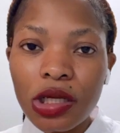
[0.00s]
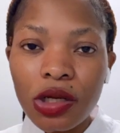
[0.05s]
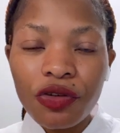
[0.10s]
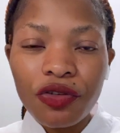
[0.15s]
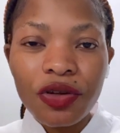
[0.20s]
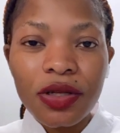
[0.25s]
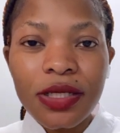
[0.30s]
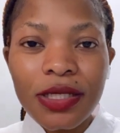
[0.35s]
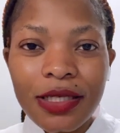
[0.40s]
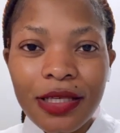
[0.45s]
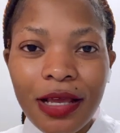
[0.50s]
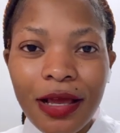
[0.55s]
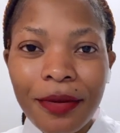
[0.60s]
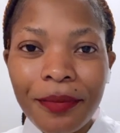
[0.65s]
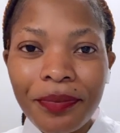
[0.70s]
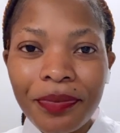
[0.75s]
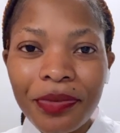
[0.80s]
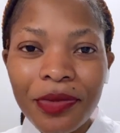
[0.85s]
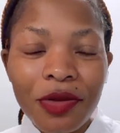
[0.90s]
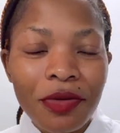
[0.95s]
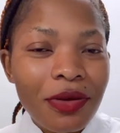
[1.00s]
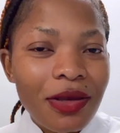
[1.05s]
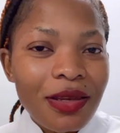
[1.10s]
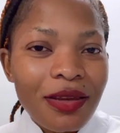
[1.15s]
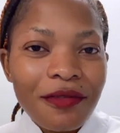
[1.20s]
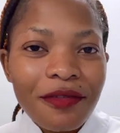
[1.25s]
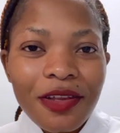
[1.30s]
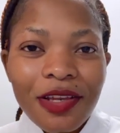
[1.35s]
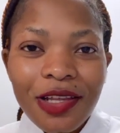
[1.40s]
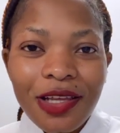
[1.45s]
Grisa, you can
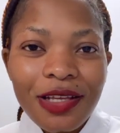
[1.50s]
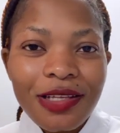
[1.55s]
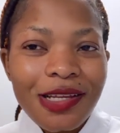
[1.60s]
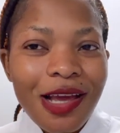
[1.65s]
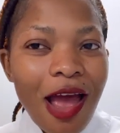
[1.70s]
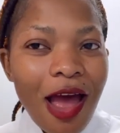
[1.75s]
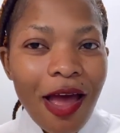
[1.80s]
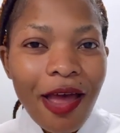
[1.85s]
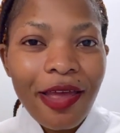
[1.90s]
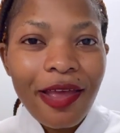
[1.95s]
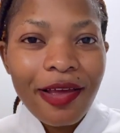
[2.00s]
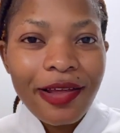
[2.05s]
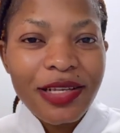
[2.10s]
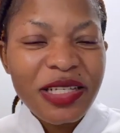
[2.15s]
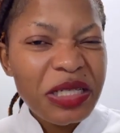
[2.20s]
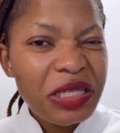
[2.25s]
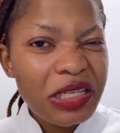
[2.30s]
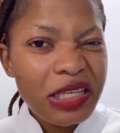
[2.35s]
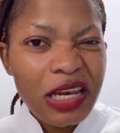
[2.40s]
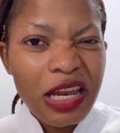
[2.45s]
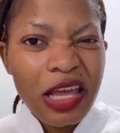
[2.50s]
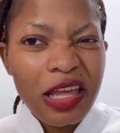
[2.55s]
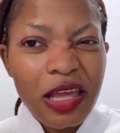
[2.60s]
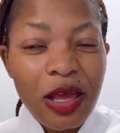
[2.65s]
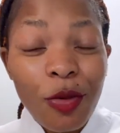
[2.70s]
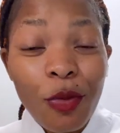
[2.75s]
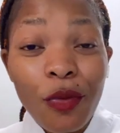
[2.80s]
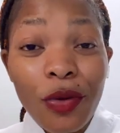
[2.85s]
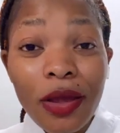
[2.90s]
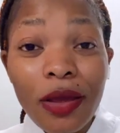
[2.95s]
even get hired in like
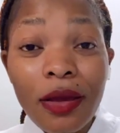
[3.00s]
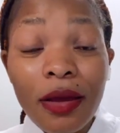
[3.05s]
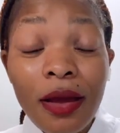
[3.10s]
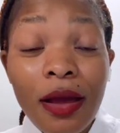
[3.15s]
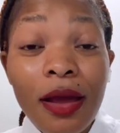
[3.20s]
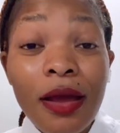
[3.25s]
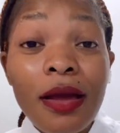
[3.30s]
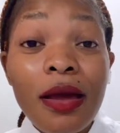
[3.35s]
a week.